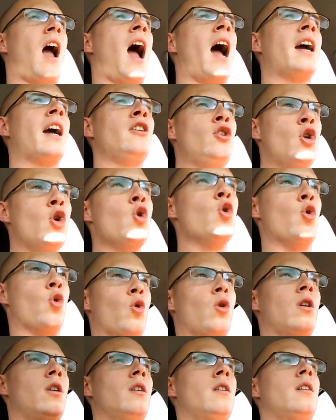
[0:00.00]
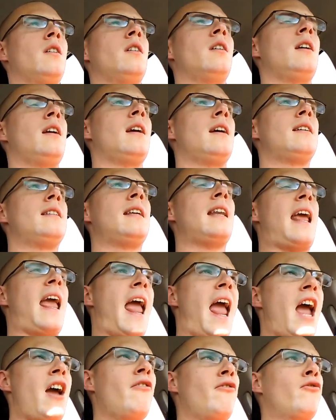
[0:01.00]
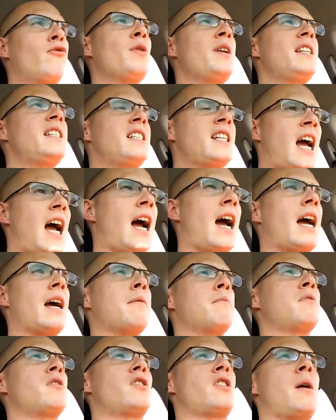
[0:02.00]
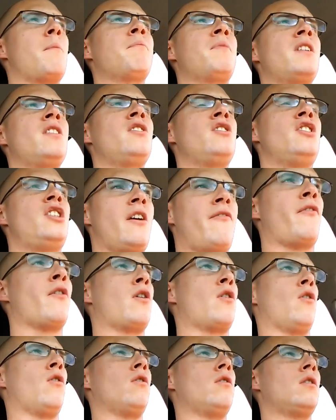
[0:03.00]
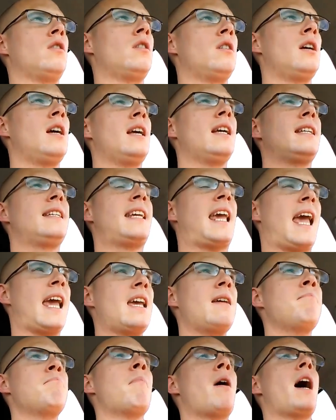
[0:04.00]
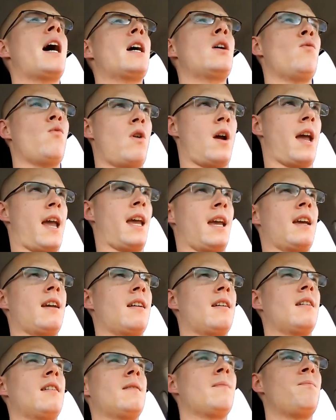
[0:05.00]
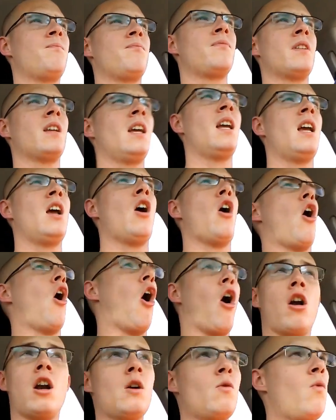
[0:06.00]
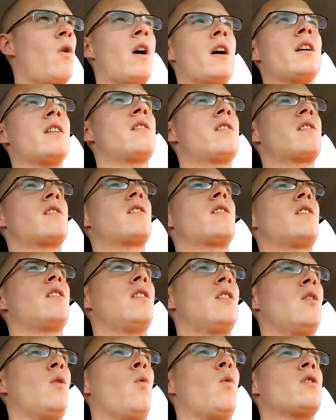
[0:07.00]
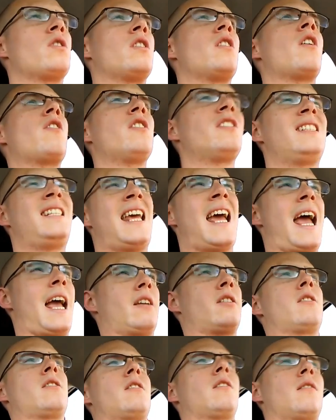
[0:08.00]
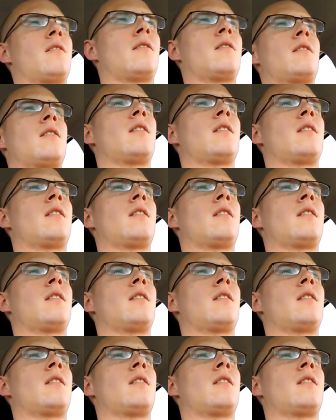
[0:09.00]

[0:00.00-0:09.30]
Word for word: I knew that every time something difficult came my way, all it was was another test.